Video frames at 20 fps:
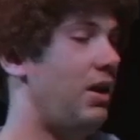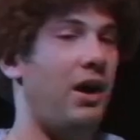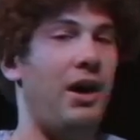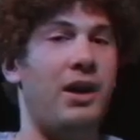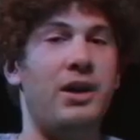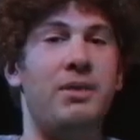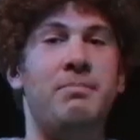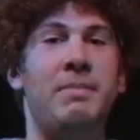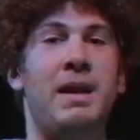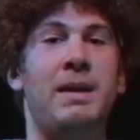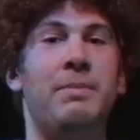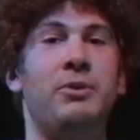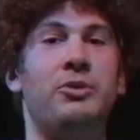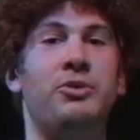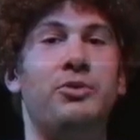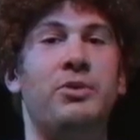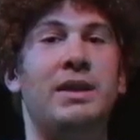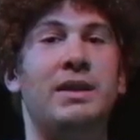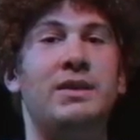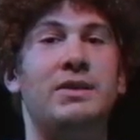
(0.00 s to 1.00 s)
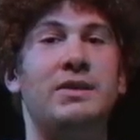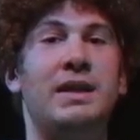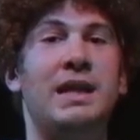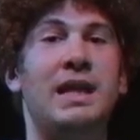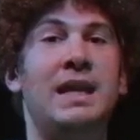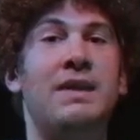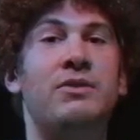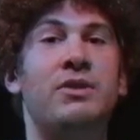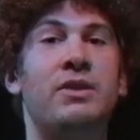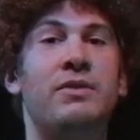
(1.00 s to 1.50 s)
autumn maple tree. Its
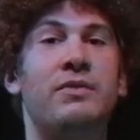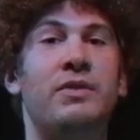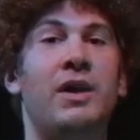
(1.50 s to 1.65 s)
leaves are